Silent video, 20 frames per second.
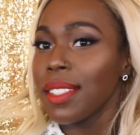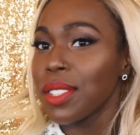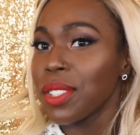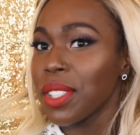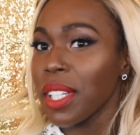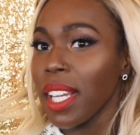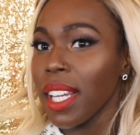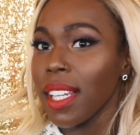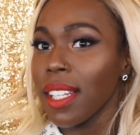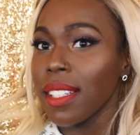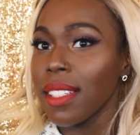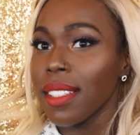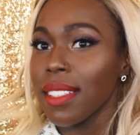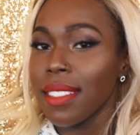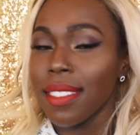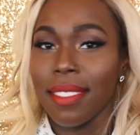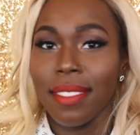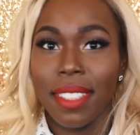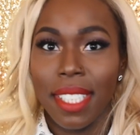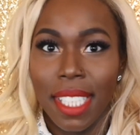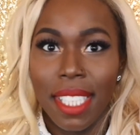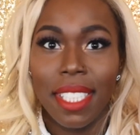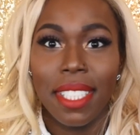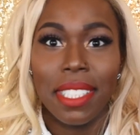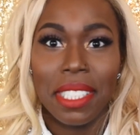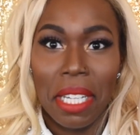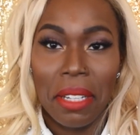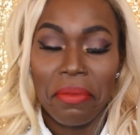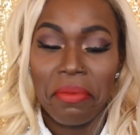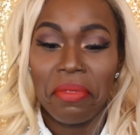shade.
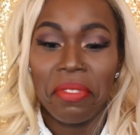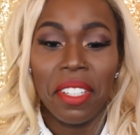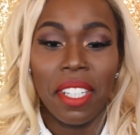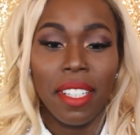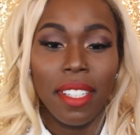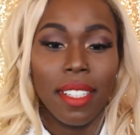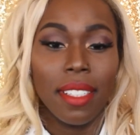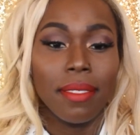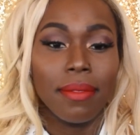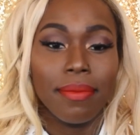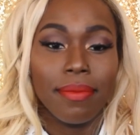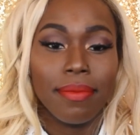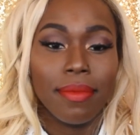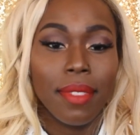This I'm feeling.